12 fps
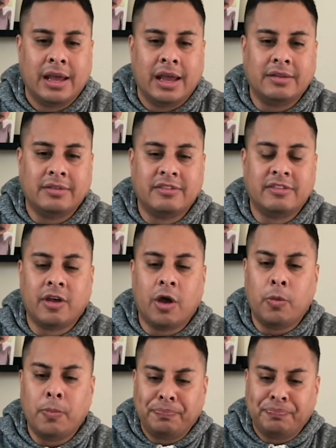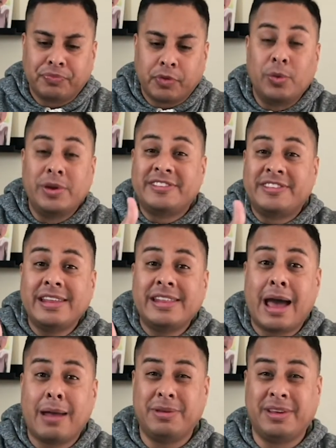And so we see
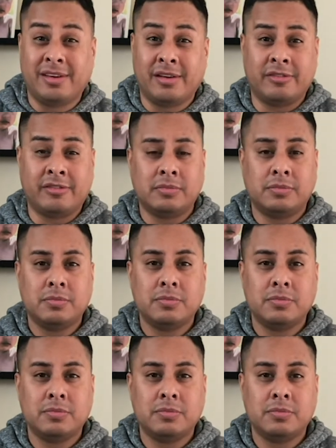that because